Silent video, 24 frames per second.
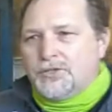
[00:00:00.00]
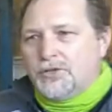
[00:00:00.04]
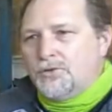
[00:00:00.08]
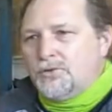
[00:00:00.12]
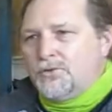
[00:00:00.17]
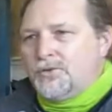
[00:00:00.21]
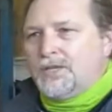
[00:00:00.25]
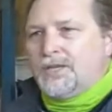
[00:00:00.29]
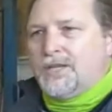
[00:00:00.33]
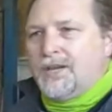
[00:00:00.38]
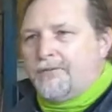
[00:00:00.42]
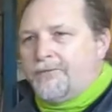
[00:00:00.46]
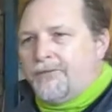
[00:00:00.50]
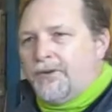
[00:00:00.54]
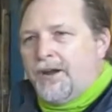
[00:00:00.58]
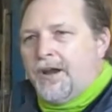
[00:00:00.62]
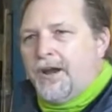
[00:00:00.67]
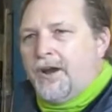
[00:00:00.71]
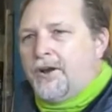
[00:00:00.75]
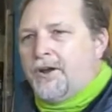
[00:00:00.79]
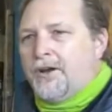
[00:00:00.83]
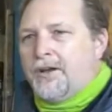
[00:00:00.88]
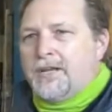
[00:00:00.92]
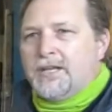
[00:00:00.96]
to the different
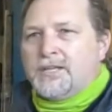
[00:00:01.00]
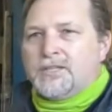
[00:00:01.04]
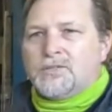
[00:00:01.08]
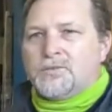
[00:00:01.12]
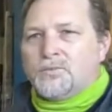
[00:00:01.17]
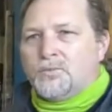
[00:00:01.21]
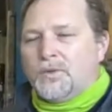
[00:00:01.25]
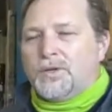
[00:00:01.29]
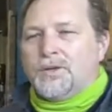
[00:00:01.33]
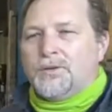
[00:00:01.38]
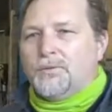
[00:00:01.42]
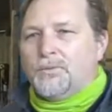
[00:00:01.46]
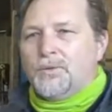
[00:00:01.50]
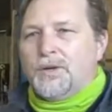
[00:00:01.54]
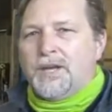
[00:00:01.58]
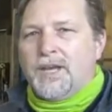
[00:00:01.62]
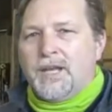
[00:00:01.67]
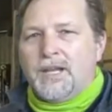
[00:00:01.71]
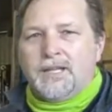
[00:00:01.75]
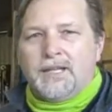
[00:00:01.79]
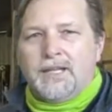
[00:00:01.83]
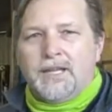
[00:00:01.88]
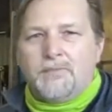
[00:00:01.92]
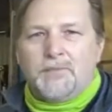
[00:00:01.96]
areas, we're going
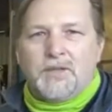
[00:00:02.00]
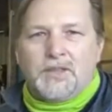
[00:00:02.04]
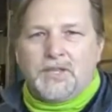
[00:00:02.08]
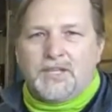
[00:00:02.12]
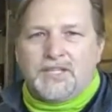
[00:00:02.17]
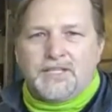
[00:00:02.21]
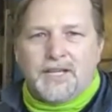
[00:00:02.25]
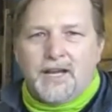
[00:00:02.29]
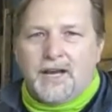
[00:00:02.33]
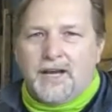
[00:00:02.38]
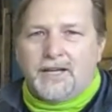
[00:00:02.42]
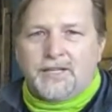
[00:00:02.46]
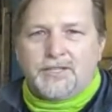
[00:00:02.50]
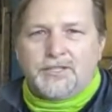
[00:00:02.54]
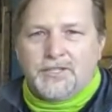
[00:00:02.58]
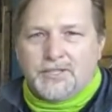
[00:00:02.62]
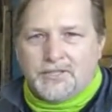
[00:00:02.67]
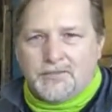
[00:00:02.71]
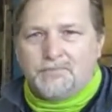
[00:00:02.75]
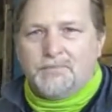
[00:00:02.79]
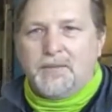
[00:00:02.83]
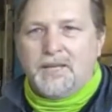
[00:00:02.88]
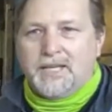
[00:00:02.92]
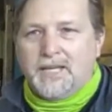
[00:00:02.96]
to limit the talk
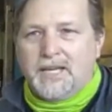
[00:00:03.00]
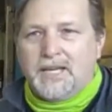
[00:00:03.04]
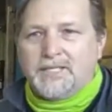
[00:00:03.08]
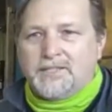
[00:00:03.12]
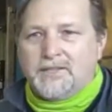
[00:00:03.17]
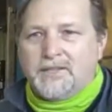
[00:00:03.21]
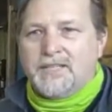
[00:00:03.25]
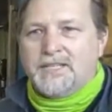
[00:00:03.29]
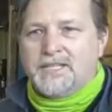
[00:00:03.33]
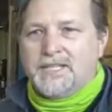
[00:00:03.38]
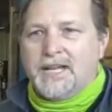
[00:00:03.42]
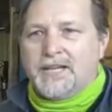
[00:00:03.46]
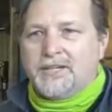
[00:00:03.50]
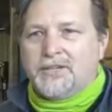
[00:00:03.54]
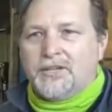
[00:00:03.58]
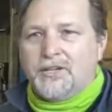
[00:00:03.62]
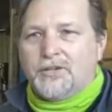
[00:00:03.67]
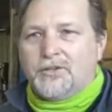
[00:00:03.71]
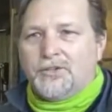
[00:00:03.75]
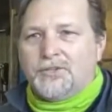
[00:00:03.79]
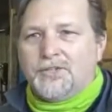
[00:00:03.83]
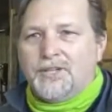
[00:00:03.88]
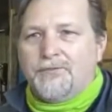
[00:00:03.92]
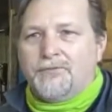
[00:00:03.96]
just because of the
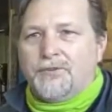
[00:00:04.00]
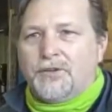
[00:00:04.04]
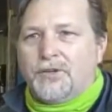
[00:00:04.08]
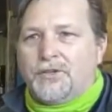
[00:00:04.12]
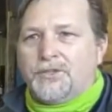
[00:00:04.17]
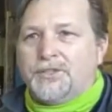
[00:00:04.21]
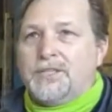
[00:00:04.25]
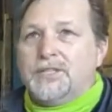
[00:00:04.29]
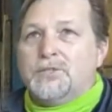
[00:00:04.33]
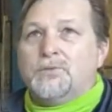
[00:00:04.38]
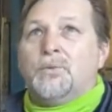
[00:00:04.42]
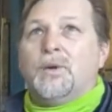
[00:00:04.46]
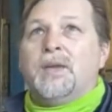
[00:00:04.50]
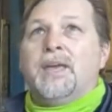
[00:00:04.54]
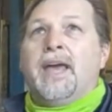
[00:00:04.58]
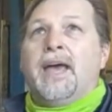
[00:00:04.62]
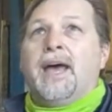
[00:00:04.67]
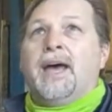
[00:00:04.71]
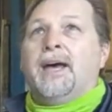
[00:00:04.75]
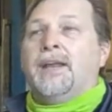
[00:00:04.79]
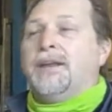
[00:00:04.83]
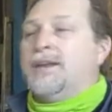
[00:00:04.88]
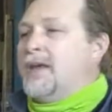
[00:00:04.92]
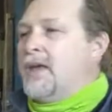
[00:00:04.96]
technical difficulties we
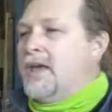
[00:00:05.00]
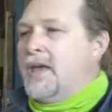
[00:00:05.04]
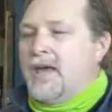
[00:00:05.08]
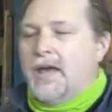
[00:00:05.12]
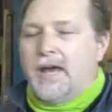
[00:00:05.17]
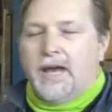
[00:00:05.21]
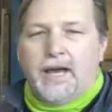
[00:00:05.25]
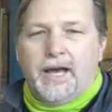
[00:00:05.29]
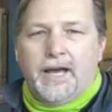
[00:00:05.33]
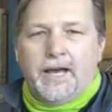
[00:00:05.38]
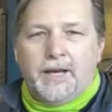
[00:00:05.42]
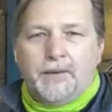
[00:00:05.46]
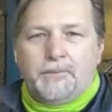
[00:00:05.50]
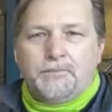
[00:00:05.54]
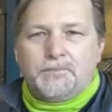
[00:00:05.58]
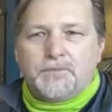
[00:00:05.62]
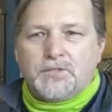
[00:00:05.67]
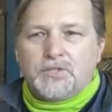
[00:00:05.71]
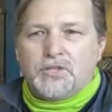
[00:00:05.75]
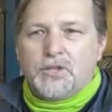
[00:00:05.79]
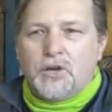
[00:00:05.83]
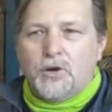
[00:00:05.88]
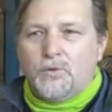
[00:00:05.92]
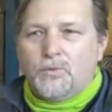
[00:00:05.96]
had.
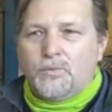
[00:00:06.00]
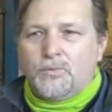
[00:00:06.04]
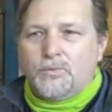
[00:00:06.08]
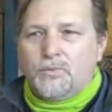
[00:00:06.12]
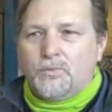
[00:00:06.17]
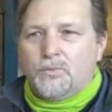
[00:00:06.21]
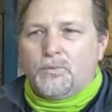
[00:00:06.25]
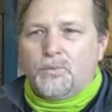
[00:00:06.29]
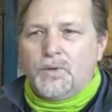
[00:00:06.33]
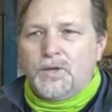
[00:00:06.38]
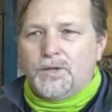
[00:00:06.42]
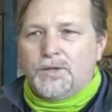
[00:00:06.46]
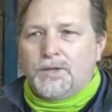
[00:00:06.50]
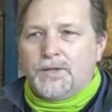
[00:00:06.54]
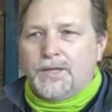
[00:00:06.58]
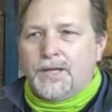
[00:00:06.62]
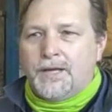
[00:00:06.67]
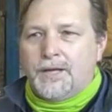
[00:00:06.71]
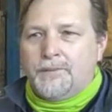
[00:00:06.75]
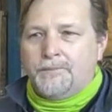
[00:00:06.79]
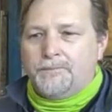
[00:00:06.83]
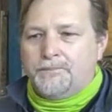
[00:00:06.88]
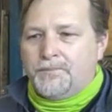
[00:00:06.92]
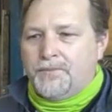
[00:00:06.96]
So
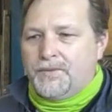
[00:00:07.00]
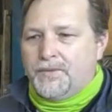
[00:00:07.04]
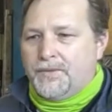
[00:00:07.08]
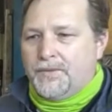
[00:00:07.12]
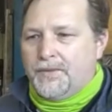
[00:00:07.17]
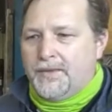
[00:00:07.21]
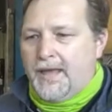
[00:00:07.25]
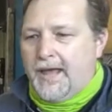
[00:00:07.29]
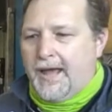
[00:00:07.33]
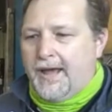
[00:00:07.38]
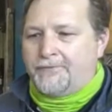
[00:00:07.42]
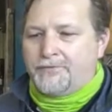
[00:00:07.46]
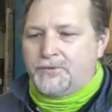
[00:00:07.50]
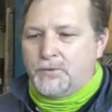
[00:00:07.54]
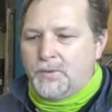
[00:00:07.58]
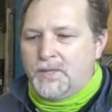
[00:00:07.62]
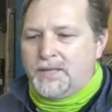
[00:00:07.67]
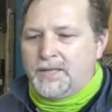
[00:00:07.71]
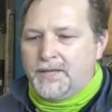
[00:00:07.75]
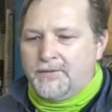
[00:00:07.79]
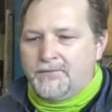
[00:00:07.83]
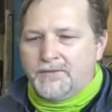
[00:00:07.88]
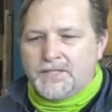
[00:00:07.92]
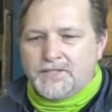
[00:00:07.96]
we'll, after we
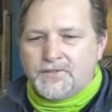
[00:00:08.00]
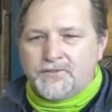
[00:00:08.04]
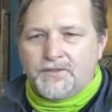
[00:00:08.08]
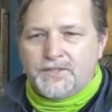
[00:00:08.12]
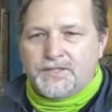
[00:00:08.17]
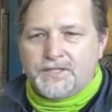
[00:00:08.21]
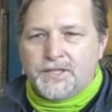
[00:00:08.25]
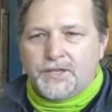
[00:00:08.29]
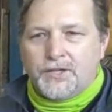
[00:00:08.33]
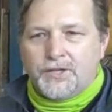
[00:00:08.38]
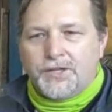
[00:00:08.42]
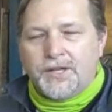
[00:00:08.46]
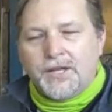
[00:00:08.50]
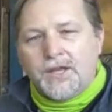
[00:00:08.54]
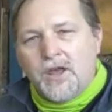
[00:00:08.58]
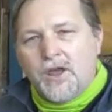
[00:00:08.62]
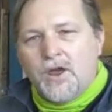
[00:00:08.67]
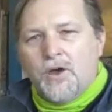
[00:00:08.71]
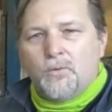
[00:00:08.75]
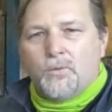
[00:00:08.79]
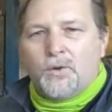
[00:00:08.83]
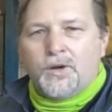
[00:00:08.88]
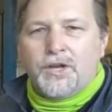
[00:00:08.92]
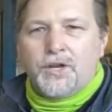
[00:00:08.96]
leave this facility,
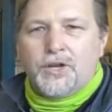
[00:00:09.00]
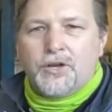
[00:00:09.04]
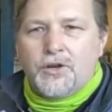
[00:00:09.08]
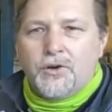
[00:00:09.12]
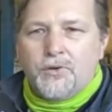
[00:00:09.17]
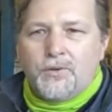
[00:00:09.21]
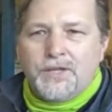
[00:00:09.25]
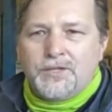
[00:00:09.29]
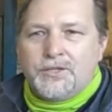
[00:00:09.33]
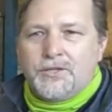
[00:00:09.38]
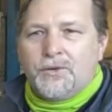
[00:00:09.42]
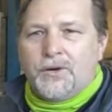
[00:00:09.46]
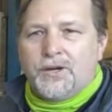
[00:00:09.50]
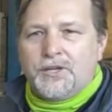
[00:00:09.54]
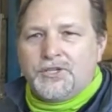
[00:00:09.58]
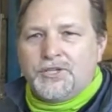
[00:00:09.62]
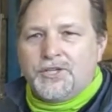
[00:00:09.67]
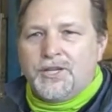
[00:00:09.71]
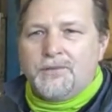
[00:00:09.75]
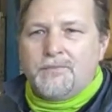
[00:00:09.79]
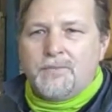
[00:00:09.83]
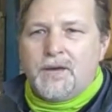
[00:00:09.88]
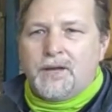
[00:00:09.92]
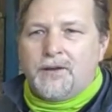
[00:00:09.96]
we're going to go into our
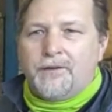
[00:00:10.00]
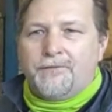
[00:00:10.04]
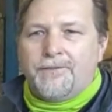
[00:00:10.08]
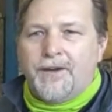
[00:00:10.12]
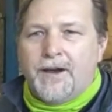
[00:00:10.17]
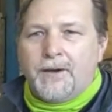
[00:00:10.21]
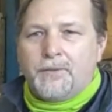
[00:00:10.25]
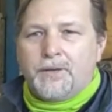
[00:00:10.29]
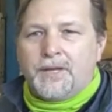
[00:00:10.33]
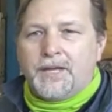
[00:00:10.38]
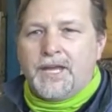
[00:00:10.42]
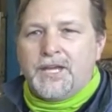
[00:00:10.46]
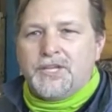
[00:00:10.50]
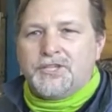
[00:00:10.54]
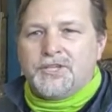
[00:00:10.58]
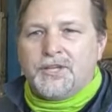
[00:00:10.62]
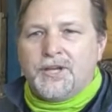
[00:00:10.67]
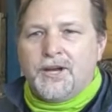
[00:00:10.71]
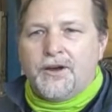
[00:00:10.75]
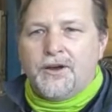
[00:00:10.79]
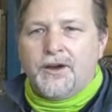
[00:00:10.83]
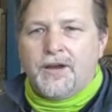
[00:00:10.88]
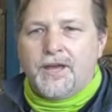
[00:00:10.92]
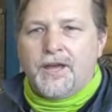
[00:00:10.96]
sheet metal fabrication
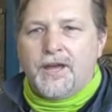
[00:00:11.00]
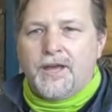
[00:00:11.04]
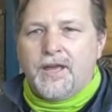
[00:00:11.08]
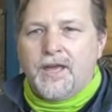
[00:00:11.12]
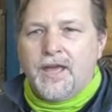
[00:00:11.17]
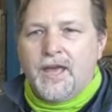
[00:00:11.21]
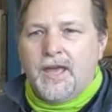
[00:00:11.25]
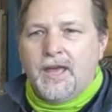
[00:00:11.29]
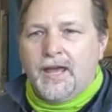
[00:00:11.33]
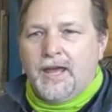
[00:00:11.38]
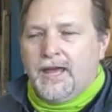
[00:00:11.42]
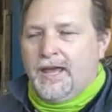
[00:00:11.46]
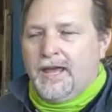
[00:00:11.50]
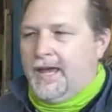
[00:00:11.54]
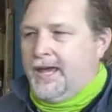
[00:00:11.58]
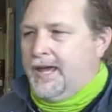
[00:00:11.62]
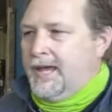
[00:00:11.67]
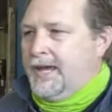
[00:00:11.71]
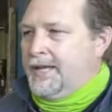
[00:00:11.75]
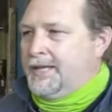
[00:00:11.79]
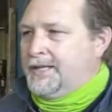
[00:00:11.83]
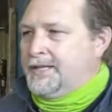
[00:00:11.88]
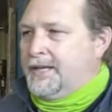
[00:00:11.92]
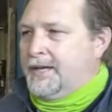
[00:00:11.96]
area
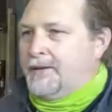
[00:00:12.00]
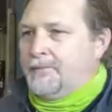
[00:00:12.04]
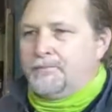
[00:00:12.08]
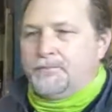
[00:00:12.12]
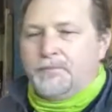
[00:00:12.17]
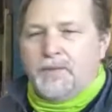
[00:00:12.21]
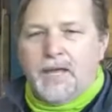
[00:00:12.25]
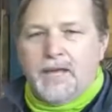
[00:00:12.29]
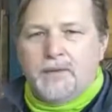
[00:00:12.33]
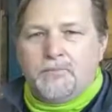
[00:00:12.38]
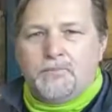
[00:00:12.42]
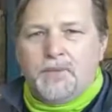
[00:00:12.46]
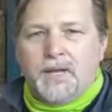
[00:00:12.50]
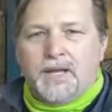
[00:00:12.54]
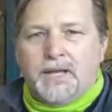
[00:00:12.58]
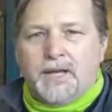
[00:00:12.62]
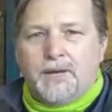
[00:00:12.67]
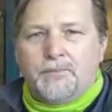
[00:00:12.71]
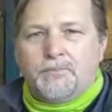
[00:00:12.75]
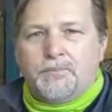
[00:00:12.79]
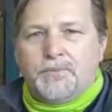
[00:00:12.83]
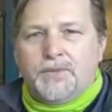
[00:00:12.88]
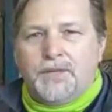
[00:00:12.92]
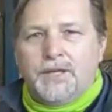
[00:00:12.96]
and pick
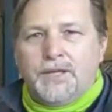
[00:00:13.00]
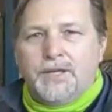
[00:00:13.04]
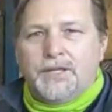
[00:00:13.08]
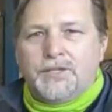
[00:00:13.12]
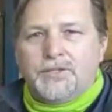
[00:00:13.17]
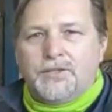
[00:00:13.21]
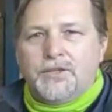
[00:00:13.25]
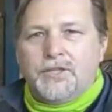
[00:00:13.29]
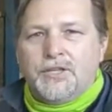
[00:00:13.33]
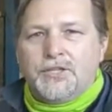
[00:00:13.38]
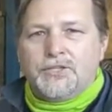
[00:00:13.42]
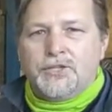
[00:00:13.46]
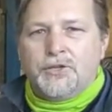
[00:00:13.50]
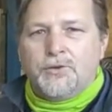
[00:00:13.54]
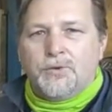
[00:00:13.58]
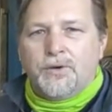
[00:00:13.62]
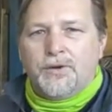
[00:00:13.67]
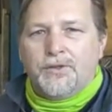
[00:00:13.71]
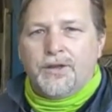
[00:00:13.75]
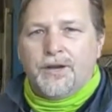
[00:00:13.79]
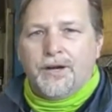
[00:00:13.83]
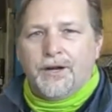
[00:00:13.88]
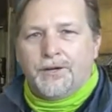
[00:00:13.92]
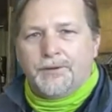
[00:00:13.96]
up the tour
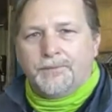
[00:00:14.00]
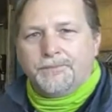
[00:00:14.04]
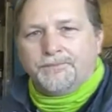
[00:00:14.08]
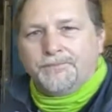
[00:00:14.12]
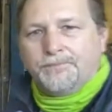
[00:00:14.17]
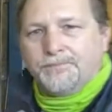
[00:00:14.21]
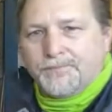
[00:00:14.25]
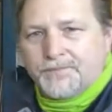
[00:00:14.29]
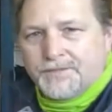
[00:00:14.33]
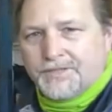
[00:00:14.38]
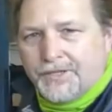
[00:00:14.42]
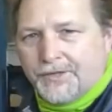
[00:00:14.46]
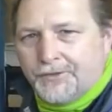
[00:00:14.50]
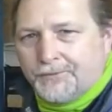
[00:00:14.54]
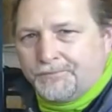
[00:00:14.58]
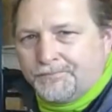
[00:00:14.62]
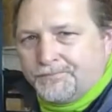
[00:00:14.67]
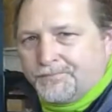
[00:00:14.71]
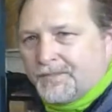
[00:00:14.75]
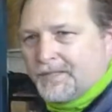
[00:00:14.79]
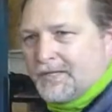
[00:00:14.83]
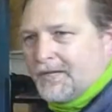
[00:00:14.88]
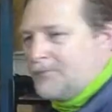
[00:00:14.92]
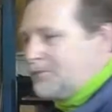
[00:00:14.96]
there. So
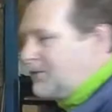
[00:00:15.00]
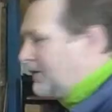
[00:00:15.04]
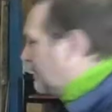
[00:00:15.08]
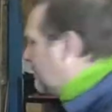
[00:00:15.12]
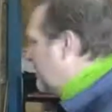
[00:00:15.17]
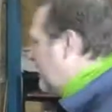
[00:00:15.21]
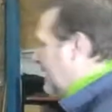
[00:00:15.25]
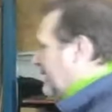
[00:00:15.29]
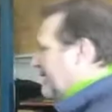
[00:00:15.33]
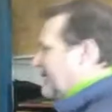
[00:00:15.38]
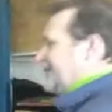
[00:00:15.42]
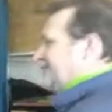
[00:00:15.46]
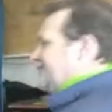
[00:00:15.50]
come with me.